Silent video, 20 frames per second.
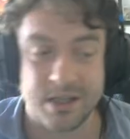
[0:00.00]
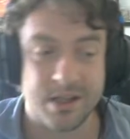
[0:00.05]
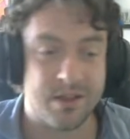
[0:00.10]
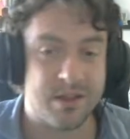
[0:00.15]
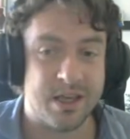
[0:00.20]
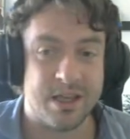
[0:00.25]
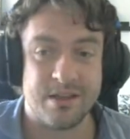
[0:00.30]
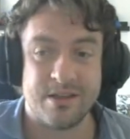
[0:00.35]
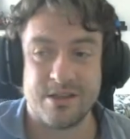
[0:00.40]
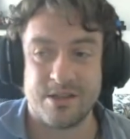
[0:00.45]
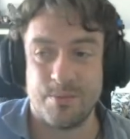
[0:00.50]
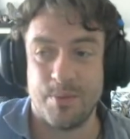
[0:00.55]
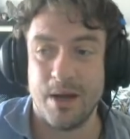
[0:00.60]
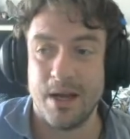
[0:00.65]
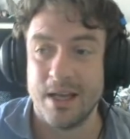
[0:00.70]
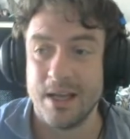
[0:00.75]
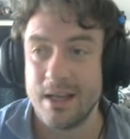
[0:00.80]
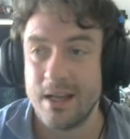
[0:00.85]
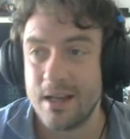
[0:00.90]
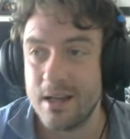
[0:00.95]
the thing to
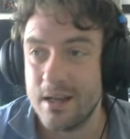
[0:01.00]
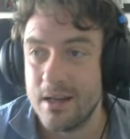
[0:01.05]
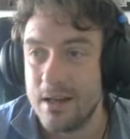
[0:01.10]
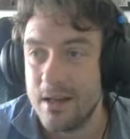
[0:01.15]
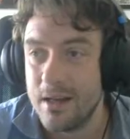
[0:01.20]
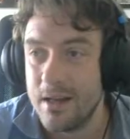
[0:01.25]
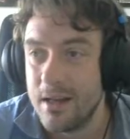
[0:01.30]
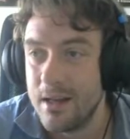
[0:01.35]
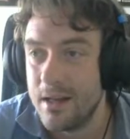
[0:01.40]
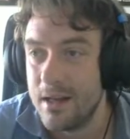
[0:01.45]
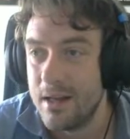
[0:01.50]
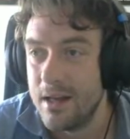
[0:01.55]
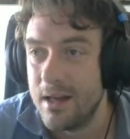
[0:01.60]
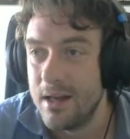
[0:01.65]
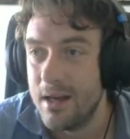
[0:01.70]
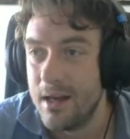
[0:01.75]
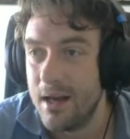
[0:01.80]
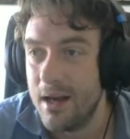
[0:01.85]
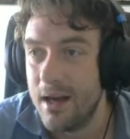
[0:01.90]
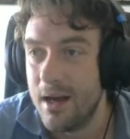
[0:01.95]
spike,
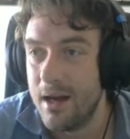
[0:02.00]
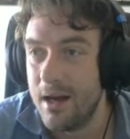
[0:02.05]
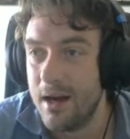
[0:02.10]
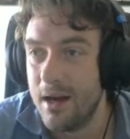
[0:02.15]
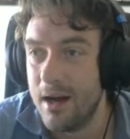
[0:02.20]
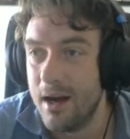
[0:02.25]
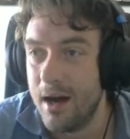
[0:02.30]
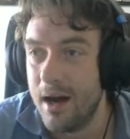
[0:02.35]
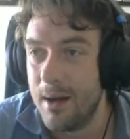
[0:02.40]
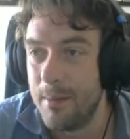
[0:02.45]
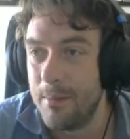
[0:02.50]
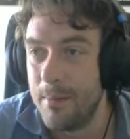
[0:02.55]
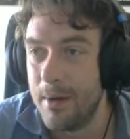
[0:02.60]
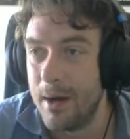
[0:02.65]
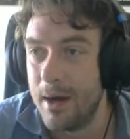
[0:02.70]
I'm